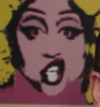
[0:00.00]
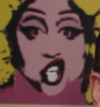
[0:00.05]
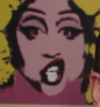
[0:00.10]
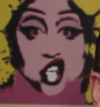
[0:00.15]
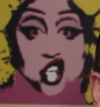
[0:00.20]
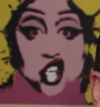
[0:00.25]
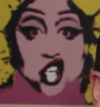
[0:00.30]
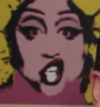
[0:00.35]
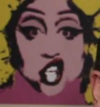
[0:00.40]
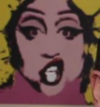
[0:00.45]

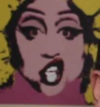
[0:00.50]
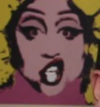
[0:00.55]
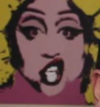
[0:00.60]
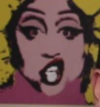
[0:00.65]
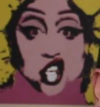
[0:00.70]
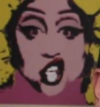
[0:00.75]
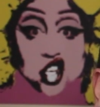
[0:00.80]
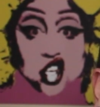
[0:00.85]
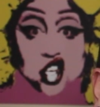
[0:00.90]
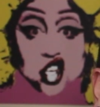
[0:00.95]

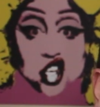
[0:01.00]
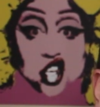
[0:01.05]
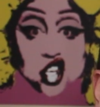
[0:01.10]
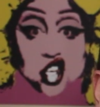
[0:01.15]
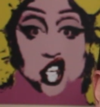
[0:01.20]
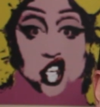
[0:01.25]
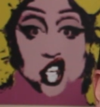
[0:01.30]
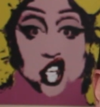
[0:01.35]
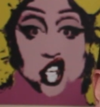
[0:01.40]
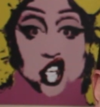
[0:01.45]

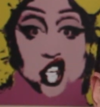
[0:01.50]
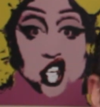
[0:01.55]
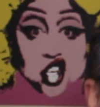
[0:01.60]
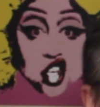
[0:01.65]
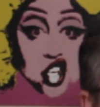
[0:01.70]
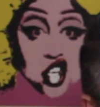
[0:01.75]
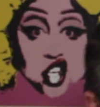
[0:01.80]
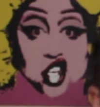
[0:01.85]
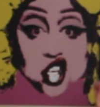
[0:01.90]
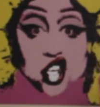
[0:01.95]

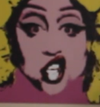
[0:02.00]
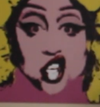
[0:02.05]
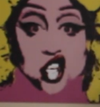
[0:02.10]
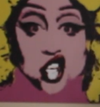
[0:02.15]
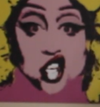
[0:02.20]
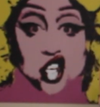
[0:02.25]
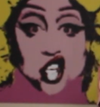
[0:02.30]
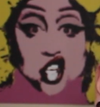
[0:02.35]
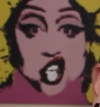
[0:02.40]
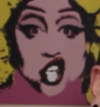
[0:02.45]

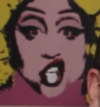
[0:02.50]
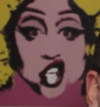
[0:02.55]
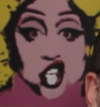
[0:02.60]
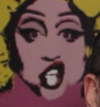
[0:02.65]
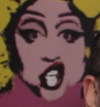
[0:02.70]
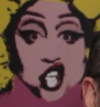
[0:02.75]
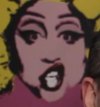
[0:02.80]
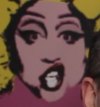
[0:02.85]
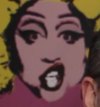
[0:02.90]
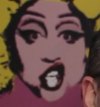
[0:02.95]

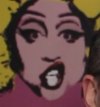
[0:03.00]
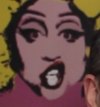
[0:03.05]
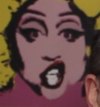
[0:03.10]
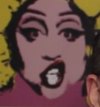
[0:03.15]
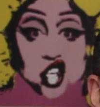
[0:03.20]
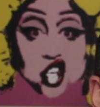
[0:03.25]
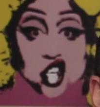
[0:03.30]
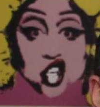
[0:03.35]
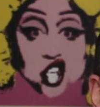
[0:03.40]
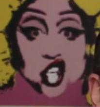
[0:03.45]

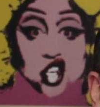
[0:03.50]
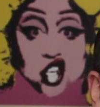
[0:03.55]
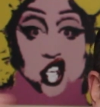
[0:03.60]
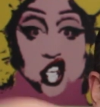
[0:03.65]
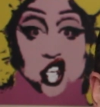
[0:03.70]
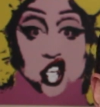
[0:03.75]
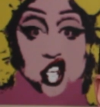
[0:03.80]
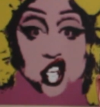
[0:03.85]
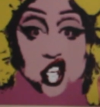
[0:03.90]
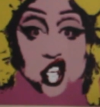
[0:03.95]

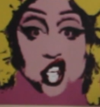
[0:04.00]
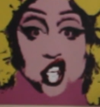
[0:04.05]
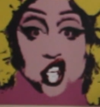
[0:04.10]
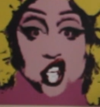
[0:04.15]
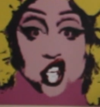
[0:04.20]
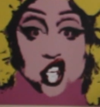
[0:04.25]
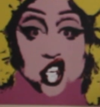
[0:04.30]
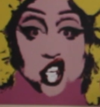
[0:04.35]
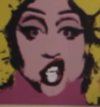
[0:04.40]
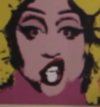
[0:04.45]

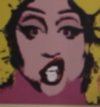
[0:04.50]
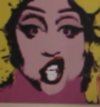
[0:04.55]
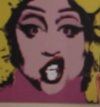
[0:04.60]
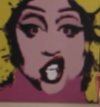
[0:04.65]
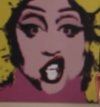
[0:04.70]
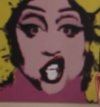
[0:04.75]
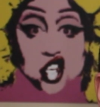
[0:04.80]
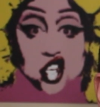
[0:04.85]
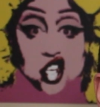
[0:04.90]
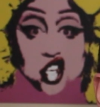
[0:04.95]

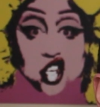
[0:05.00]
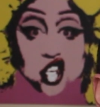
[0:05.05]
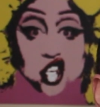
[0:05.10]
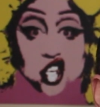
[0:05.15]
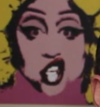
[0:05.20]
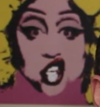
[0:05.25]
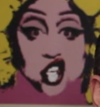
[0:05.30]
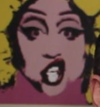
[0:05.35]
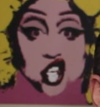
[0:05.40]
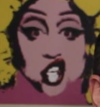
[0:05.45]

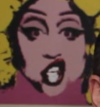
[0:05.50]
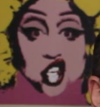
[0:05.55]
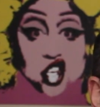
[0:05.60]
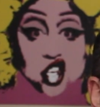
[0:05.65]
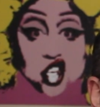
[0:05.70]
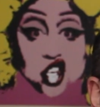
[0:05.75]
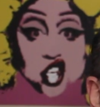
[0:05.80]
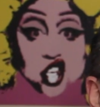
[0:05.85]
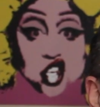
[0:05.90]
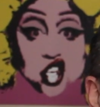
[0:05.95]

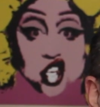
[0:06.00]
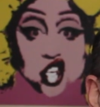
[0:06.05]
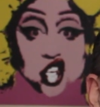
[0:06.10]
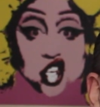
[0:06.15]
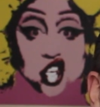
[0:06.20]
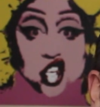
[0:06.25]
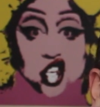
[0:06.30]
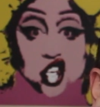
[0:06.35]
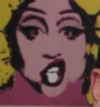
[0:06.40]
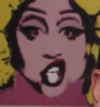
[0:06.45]

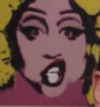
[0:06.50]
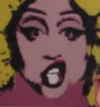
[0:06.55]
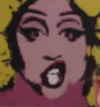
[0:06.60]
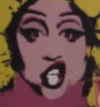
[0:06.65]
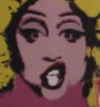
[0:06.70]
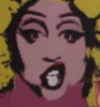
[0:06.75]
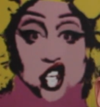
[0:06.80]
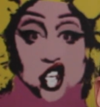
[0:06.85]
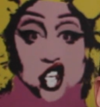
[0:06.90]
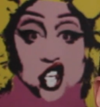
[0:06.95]

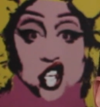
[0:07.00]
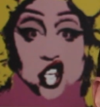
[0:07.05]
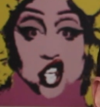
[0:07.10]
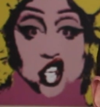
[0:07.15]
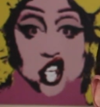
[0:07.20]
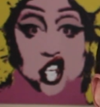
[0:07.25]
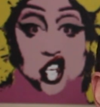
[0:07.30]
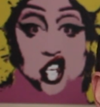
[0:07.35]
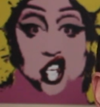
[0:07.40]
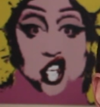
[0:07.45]

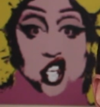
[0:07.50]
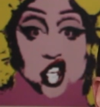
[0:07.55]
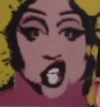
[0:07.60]
The person shown says nothing.